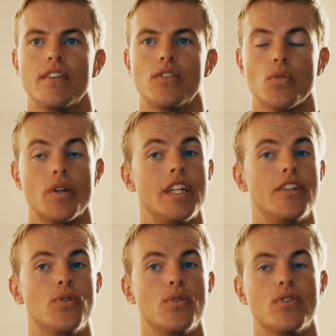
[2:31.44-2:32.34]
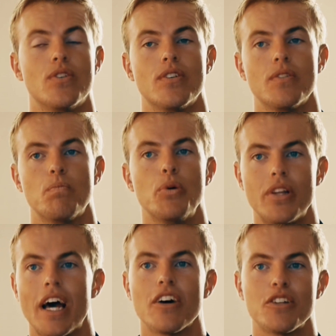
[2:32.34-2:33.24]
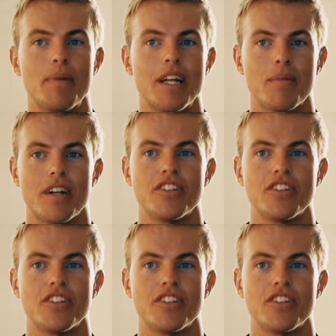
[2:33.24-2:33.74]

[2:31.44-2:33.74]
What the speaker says: So we need to put that ultimatum on